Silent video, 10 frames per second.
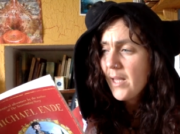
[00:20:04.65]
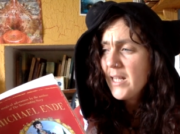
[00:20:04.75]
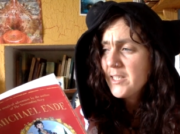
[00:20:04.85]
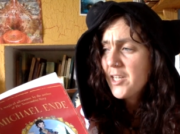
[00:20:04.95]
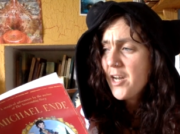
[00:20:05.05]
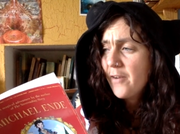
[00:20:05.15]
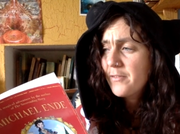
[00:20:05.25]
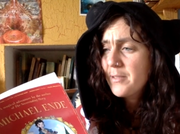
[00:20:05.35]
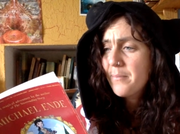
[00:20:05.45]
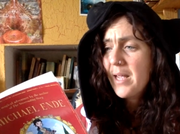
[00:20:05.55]
it's enough
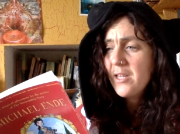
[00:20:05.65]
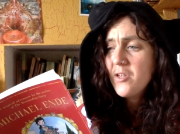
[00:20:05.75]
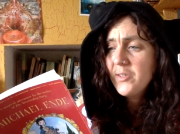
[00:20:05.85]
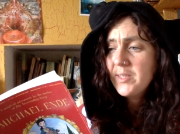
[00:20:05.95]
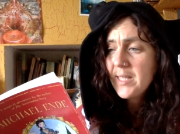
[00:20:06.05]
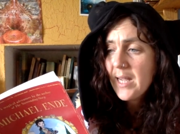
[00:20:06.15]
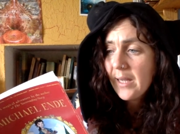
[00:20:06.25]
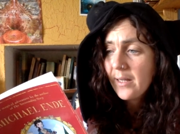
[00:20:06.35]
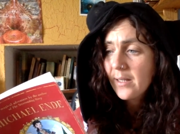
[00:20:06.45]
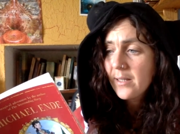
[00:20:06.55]
to make you
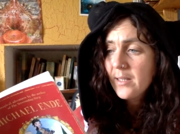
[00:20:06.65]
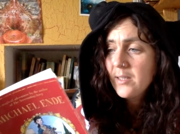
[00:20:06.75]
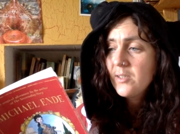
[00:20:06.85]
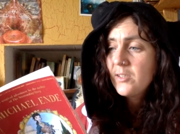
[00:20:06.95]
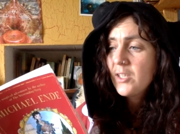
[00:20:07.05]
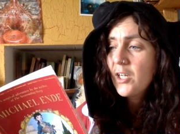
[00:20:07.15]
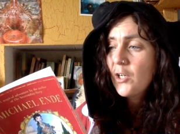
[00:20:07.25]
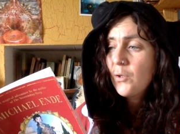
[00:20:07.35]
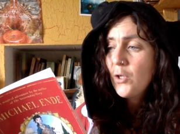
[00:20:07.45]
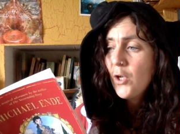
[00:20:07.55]
sick.
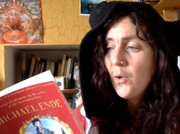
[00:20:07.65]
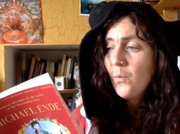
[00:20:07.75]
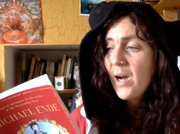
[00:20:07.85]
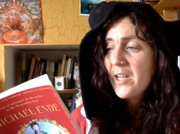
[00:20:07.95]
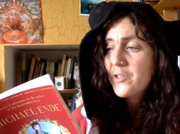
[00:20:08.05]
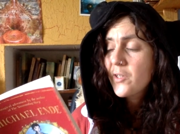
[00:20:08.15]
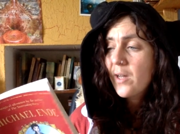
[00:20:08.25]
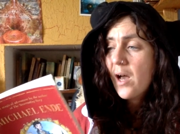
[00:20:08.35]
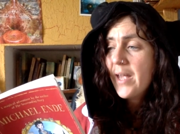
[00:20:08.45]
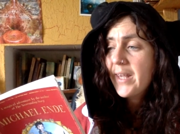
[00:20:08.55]
Still, why should
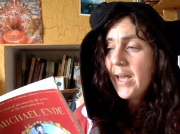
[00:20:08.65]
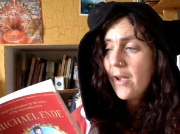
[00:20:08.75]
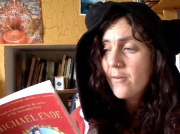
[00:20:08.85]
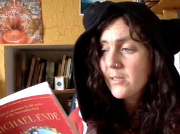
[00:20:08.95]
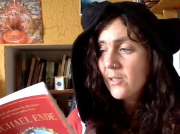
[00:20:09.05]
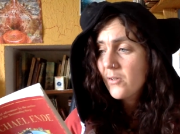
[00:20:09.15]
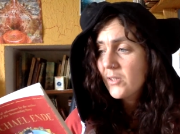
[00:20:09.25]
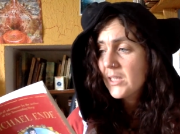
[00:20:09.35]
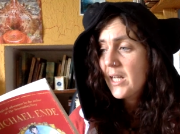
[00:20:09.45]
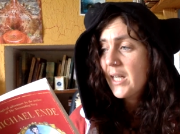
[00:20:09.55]
I care as long
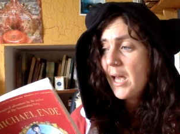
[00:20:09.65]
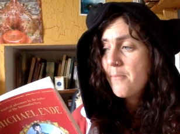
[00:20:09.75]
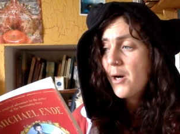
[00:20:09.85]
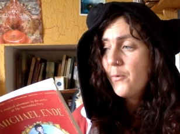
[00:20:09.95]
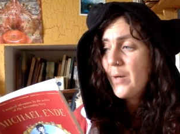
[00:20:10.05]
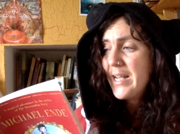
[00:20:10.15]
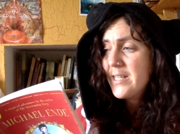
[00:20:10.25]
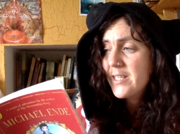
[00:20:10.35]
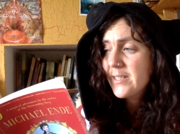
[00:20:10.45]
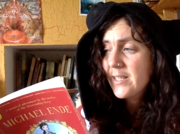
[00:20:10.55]
as I get my
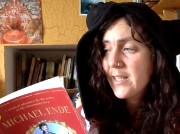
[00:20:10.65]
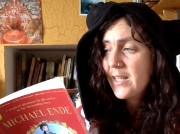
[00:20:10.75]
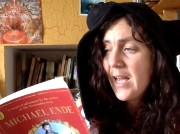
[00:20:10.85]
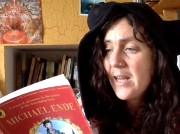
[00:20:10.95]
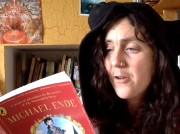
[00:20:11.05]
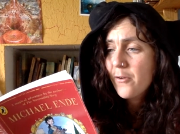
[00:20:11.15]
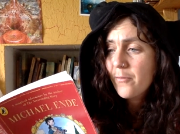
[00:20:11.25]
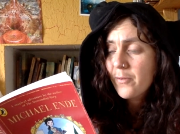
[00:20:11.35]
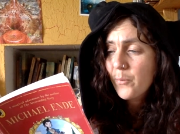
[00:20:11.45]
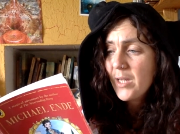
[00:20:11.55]
wages in the end of
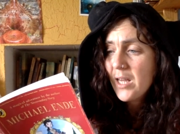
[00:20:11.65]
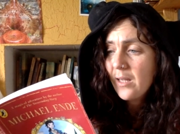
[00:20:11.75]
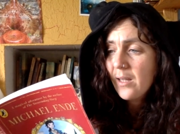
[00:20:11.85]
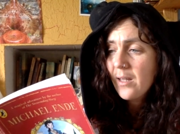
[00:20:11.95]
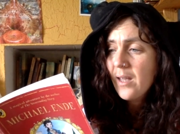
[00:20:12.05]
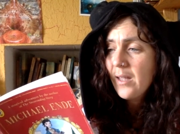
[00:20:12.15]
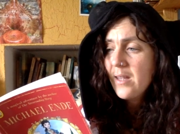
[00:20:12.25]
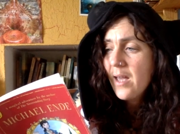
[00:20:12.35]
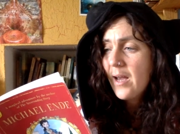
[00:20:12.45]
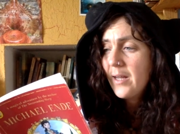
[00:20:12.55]
the week?
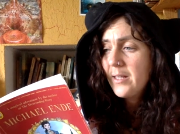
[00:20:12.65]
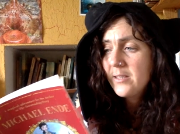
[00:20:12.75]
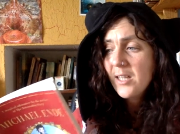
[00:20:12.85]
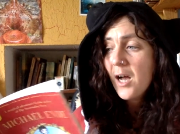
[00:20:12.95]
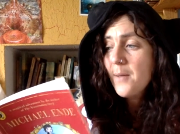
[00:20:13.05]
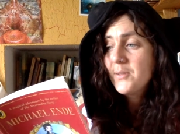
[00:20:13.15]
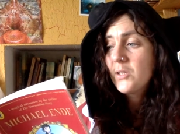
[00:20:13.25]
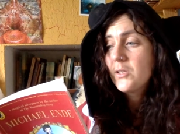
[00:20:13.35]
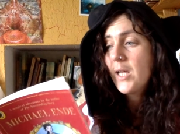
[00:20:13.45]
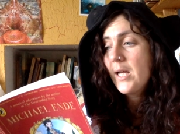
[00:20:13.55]
Yeah, times
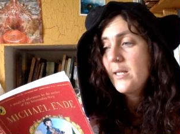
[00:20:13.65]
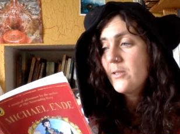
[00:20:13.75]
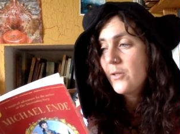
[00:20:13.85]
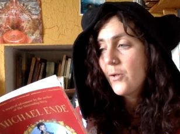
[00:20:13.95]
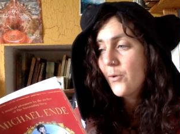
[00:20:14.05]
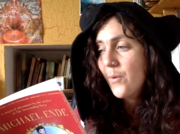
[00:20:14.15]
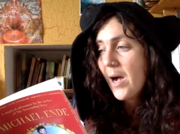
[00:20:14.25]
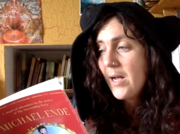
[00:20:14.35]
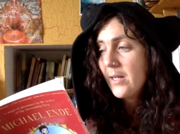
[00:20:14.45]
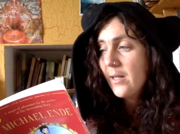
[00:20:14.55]
are changing all
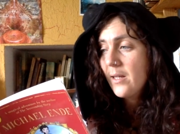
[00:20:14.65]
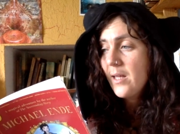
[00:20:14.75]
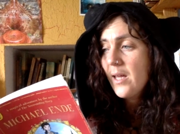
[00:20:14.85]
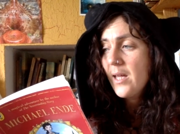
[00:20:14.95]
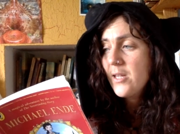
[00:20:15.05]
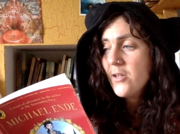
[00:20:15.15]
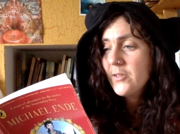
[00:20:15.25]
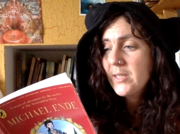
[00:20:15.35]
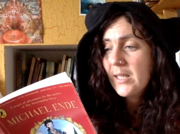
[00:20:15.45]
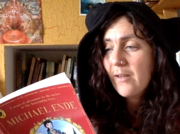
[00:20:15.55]
right. It
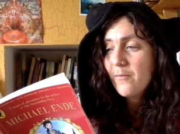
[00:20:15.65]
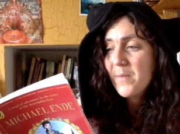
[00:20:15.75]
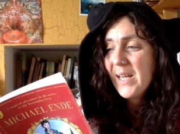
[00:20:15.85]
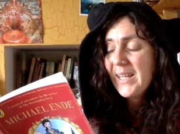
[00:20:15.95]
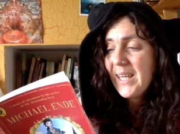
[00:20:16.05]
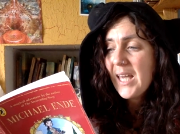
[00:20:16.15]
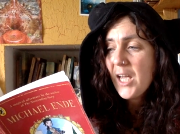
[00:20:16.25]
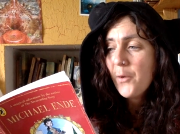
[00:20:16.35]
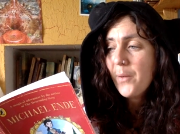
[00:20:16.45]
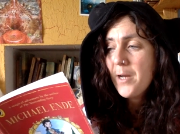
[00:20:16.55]
used to give me a
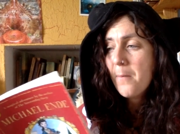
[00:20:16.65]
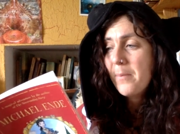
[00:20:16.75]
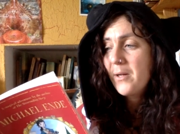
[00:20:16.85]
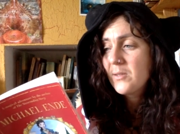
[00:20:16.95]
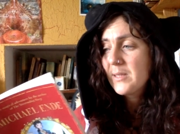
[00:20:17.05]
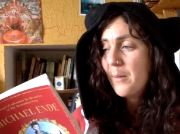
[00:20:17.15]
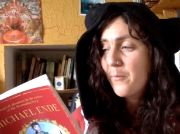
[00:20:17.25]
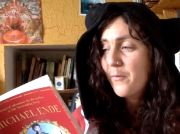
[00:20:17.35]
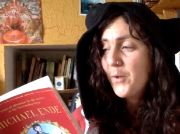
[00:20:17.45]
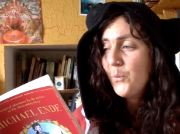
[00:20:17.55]
kick when I built
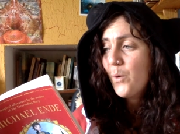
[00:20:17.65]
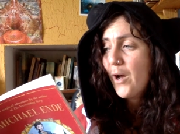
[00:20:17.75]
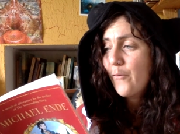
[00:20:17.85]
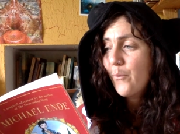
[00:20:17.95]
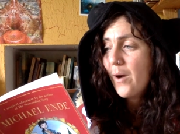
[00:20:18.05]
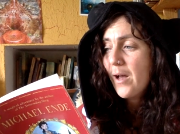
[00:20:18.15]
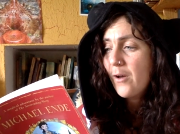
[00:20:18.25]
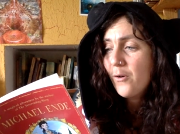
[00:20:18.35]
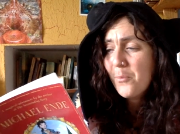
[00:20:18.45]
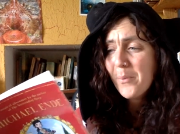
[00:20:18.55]
something
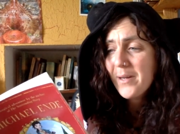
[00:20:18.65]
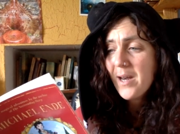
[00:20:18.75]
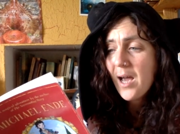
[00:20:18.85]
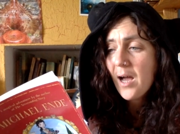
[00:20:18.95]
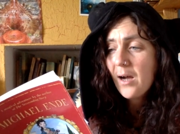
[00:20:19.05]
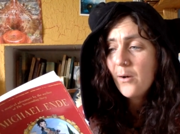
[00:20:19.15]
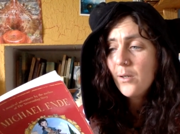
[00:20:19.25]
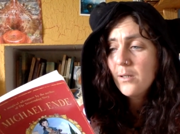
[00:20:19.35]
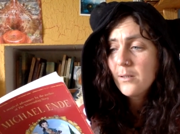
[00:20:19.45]
worthwhile, but now...